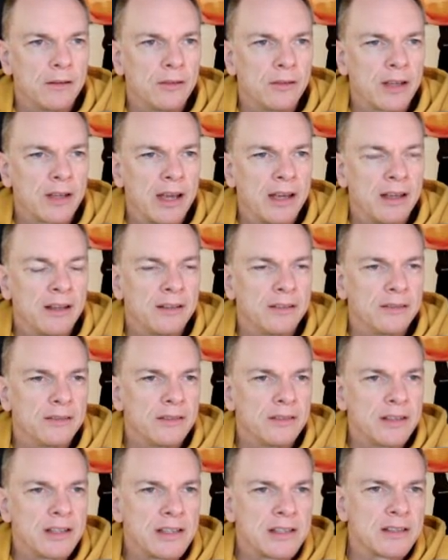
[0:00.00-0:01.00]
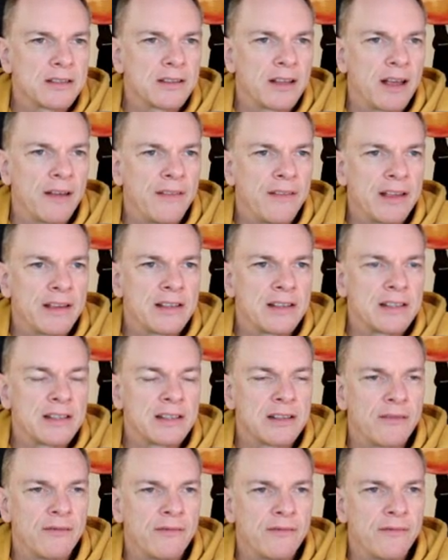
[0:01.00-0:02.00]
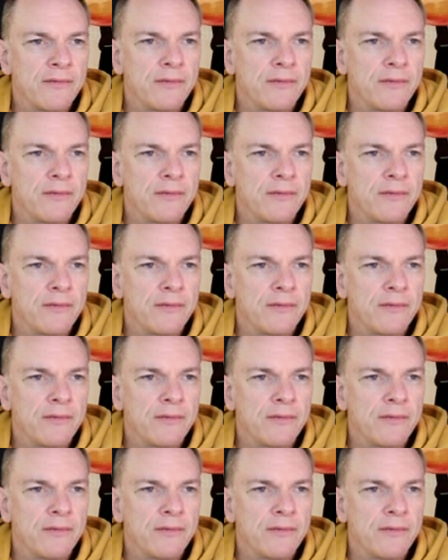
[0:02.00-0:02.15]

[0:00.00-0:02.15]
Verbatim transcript: Okay, this I think this is a